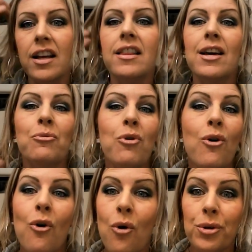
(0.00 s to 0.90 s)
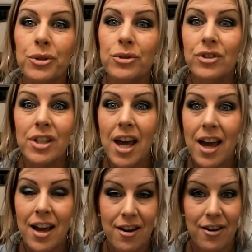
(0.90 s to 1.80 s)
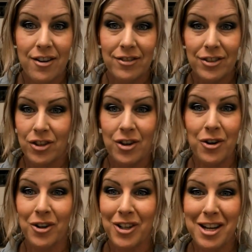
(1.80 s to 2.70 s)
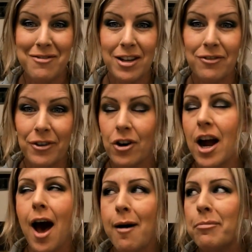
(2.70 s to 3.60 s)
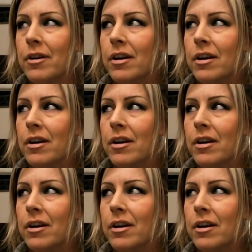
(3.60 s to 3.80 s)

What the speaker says: that won't hold the curl, for crap.